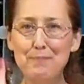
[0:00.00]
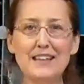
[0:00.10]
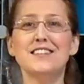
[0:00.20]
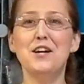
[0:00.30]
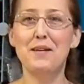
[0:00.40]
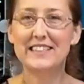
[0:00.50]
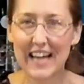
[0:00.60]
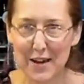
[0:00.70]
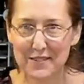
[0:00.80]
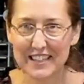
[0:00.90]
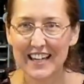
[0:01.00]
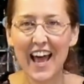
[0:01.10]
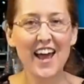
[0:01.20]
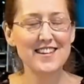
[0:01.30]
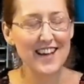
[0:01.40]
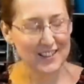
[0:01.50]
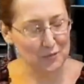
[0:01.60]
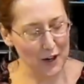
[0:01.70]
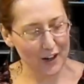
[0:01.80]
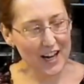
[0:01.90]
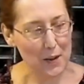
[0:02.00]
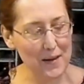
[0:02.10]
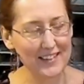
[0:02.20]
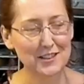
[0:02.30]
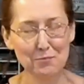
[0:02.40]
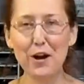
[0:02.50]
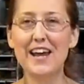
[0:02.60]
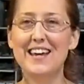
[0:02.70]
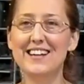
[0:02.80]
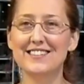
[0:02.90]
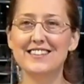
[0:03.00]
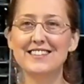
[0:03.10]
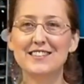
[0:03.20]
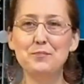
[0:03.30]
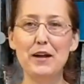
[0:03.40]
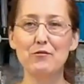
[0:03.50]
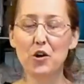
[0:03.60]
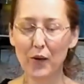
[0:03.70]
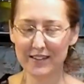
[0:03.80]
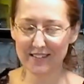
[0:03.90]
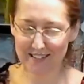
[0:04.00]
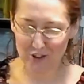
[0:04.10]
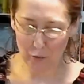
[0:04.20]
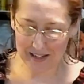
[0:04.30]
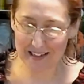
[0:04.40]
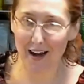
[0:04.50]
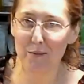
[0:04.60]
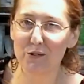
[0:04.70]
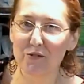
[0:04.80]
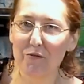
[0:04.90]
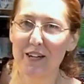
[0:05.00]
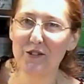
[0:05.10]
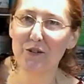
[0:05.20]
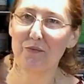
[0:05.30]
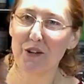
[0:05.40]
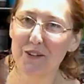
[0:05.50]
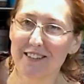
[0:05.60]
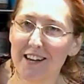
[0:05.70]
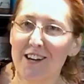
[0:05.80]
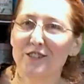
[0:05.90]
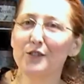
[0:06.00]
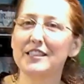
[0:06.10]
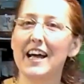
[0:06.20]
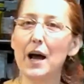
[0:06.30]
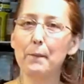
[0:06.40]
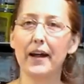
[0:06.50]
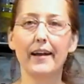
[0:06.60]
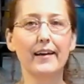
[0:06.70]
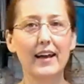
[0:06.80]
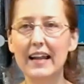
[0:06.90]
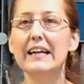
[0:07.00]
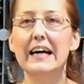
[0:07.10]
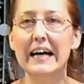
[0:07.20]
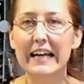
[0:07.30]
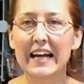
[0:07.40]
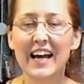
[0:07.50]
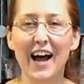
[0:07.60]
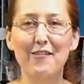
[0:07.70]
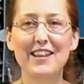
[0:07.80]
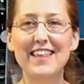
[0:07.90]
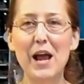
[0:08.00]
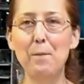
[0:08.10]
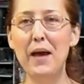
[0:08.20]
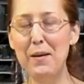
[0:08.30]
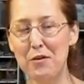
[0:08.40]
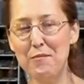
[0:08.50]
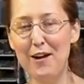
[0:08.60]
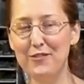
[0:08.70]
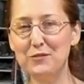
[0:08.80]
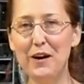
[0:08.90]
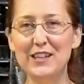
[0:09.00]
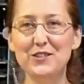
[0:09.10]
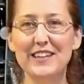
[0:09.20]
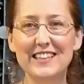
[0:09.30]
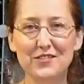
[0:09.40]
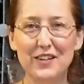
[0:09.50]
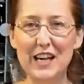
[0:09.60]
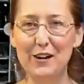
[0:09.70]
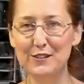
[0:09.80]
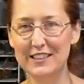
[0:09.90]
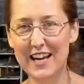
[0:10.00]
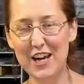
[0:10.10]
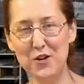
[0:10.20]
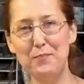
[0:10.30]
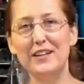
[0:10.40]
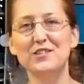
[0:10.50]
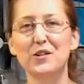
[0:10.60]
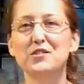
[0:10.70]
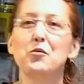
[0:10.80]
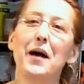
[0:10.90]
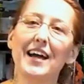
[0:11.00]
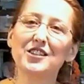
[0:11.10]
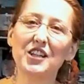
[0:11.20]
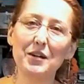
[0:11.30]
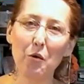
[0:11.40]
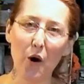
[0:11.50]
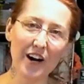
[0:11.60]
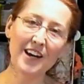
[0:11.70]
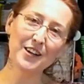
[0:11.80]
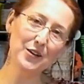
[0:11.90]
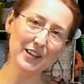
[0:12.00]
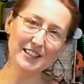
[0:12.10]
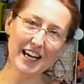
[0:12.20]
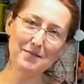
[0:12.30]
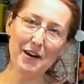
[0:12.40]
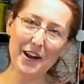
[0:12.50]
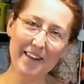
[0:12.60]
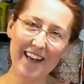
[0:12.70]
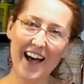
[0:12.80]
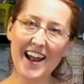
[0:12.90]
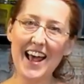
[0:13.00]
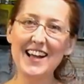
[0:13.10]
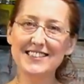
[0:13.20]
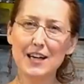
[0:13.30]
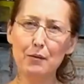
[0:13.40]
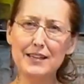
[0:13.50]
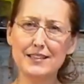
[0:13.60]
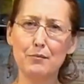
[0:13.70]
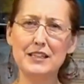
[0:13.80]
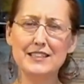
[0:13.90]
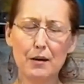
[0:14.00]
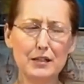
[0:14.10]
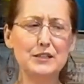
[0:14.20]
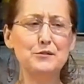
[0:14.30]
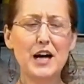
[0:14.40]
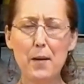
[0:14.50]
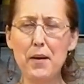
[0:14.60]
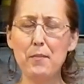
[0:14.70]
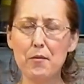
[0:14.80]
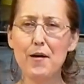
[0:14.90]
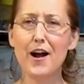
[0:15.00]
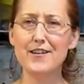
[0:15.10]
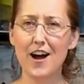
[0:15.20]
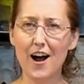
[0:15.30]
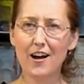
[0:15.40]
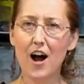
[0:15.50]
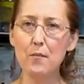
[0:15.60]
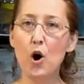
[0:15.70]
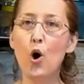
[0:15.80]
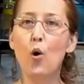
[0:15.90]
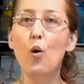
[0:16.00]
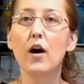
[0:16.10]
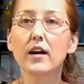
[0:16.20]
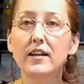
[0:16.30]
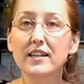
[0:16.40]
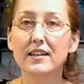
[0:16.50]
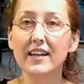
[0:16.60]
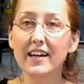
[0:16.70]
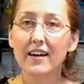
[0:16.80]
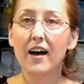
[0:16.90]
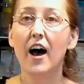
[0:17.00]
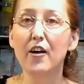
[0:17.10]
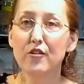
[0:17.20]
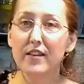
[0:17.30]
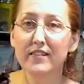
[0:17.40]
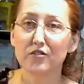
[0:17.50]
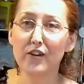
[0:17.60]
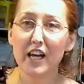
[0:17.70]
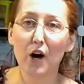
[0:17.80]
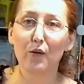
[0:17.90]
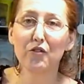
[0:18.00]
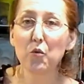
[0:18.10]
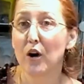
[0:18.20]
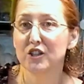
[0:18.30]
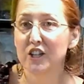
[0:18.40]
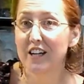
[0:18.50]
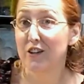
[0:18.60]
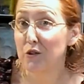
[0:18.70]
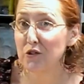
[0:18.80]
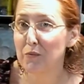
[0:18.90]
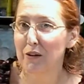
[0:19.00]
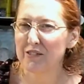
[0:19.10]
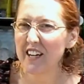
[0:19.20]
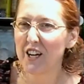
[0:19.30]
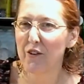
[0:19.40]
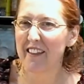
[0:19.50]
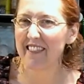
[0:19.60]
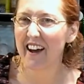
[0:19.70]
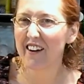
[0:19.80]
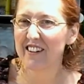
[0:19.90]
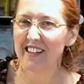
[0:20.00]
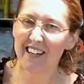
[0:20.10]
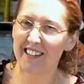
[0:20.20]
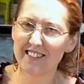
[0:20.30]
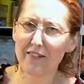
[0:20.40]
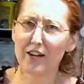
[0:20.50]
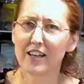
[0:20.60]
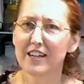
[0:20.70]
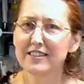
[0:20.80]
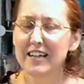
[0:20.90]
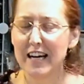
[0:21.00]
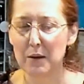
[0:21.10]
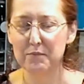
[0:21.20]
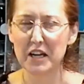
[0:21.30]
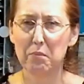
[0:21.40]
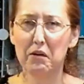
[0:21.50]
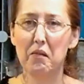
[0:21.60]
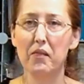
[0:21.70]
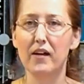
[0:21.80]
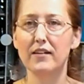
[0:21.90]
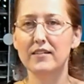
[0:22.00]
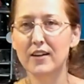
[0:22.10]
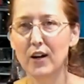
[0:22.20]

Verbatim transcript: mess on my table. Yes, we are gonna make spray inks. This has been requested so many times from my YouTube viewers, so today I'm gonna get it done. I wanna thank Paper Mart for sponsoring this video today, your best source for packaging and more. You can check them out online at www.papermart.com or click the link underneath this video if you're watching it in YouTube and it'll take you right there and save you a little time typing in the